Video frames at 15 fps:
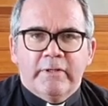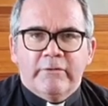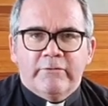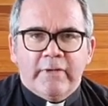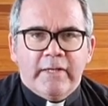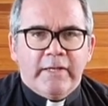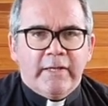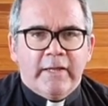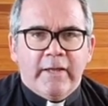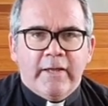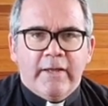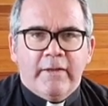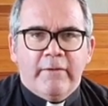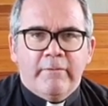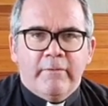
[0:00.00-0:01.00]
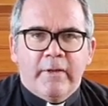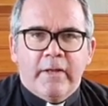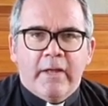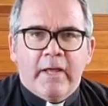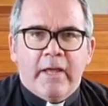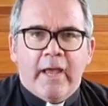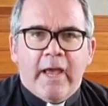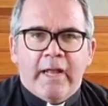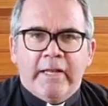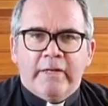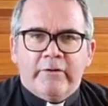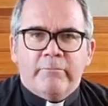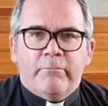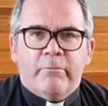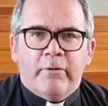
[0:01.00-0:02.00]
take care, and let
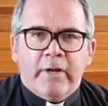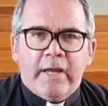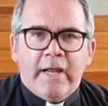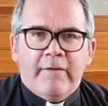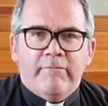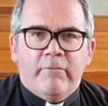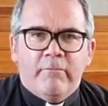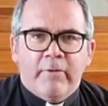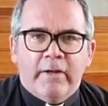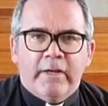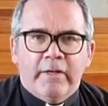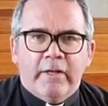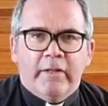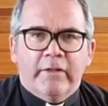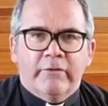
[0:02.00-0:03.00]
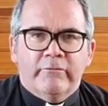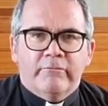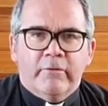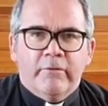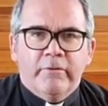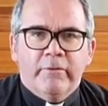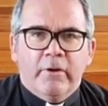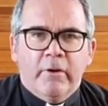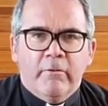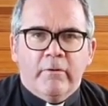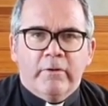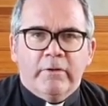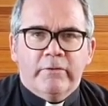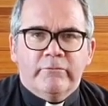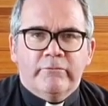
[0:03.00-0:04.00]
us pray for one another to grow in
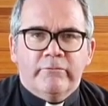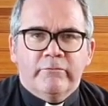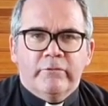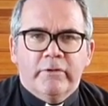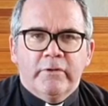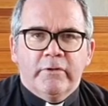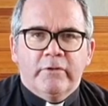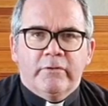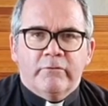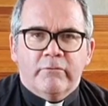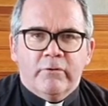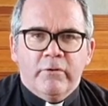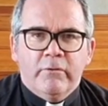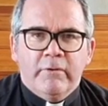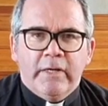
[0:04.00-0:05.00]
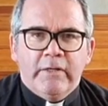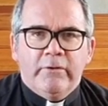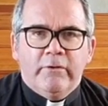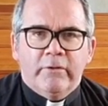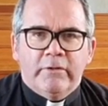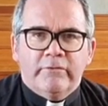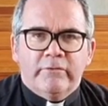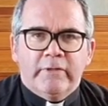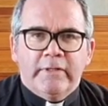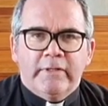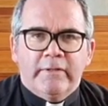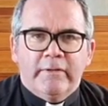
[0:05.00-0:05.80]
holiness, to grow in unity,